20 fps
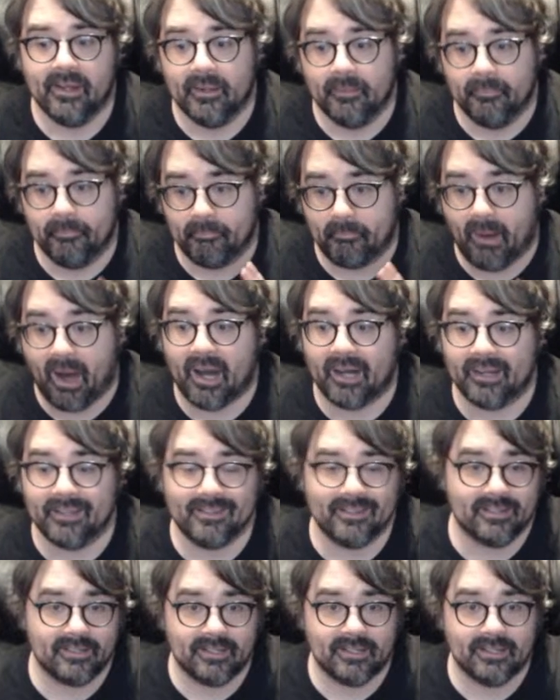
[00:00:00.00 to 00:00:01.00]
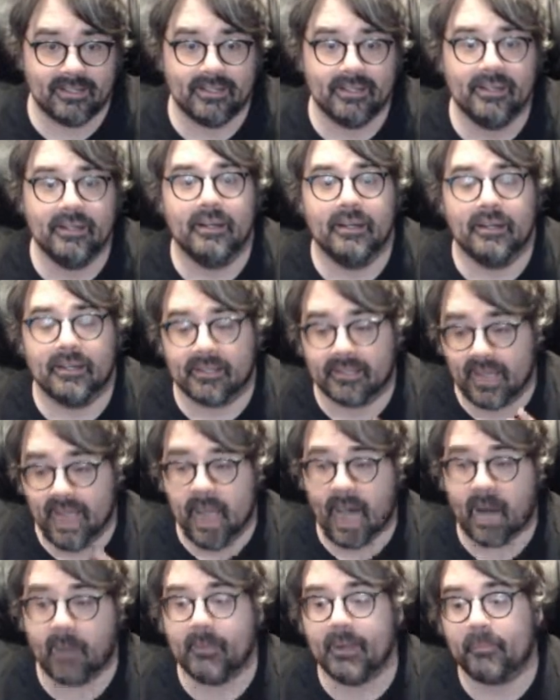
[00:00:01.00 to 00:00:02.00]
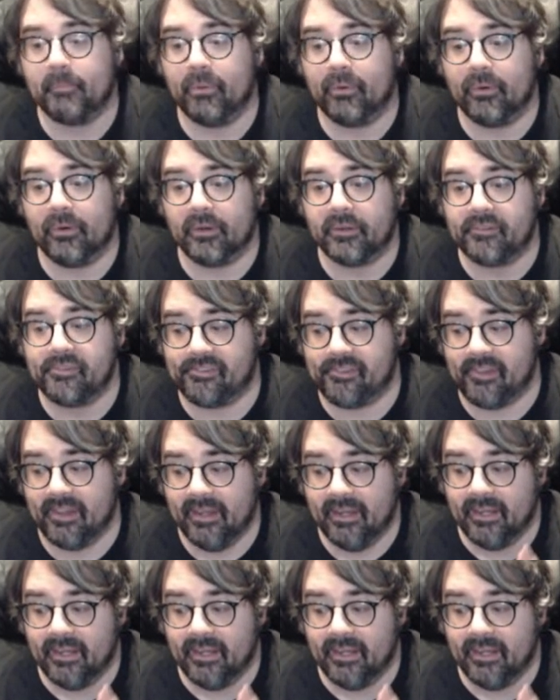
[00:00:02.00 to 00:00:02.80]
manga, comic books,